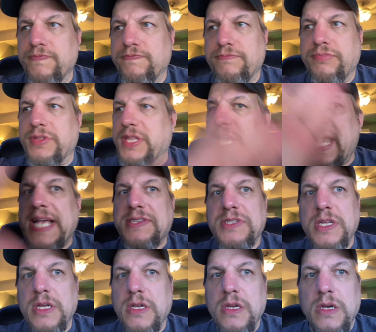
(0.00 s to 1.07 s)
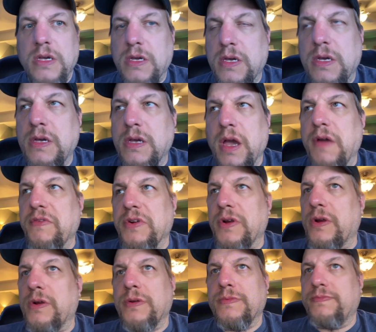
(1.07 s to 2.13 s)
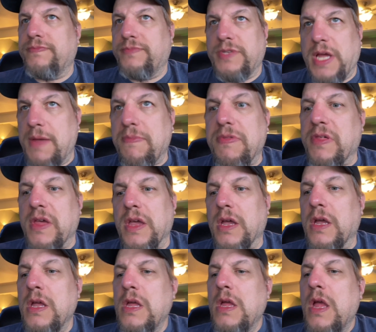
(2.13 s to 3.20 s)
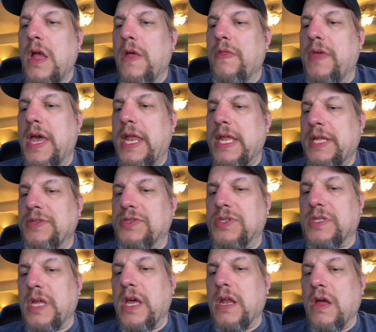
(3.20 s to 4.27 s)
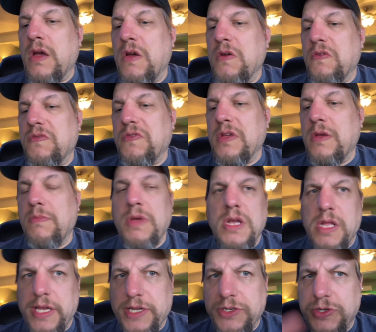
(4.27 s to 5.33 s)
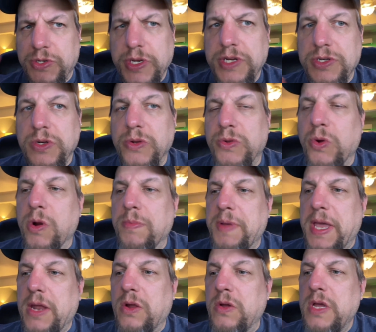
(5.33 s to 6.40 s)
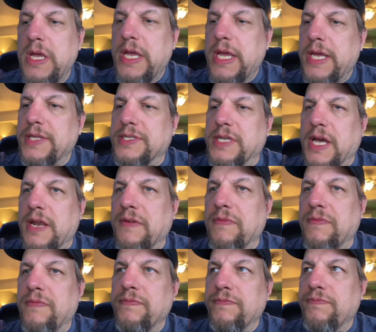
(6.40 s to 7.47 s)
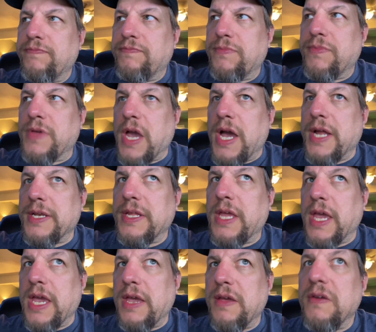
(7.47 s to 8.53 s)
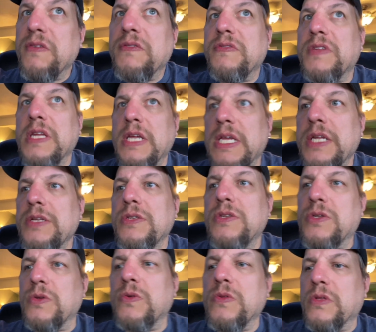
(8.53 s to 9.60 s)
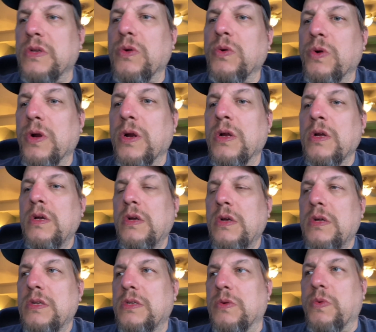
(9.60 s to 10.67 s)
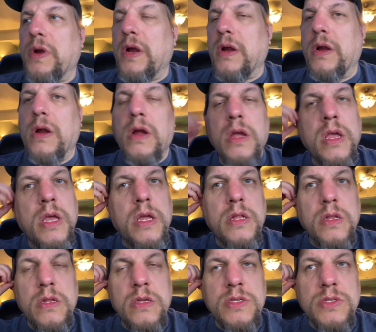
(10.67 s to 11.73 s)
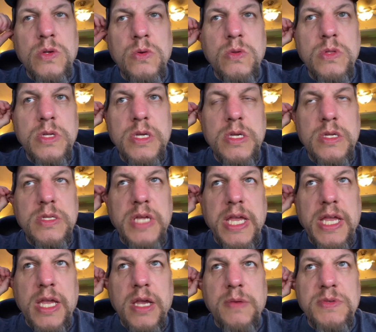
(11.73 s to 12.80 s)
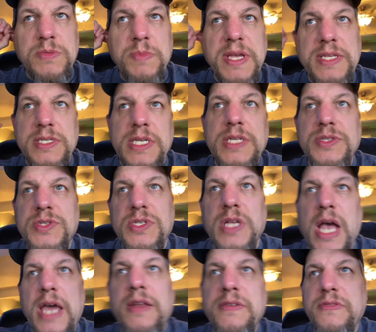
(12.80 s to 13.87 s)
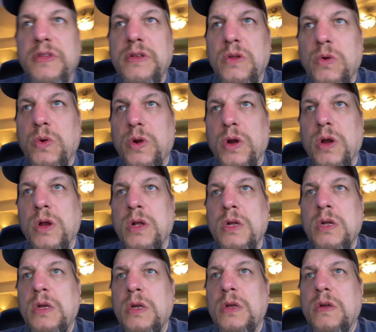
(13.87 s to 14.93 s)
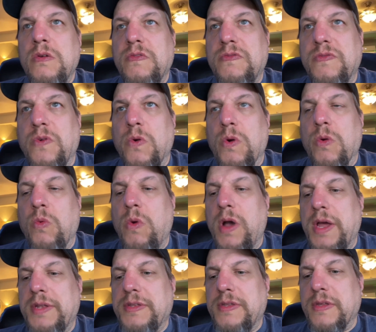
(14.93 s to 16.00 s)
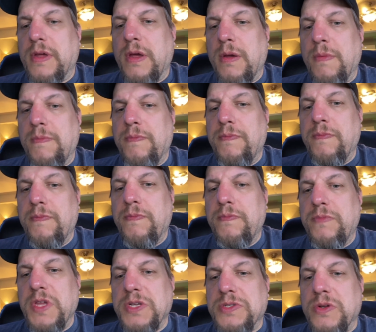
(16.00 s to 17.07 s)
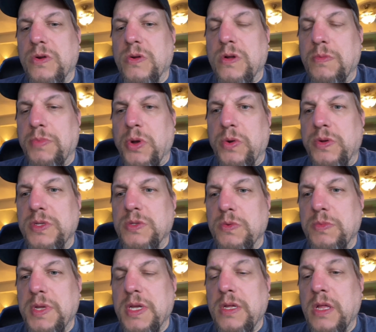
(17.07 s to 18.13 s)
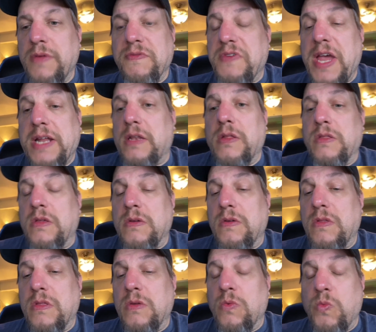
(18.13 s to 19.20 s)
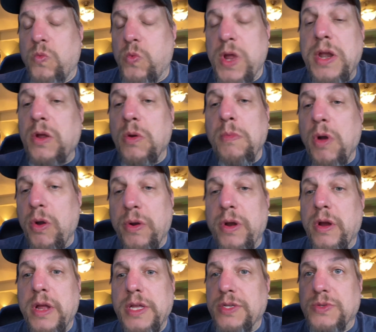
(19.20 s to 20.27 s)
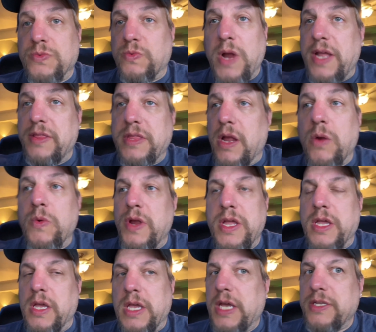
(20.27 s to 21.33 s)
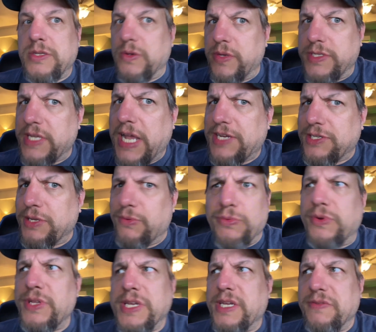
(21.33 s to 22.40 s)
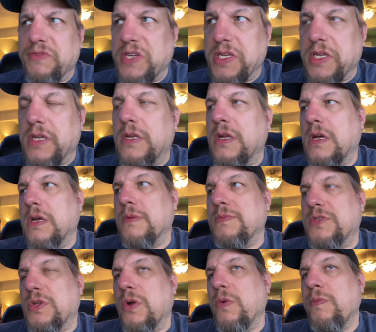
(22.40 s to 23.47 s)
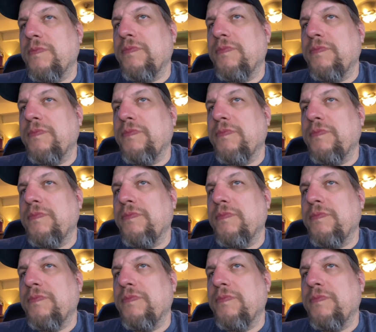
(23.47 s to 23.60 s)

plastic cover type thing that instead of it being like a traditional door panel, it's kind of concaved into the door to where it is only taking up space inside of the door for what the external components would be. In fact, the window motor is right there where you can get to it. It's actually really convenient. So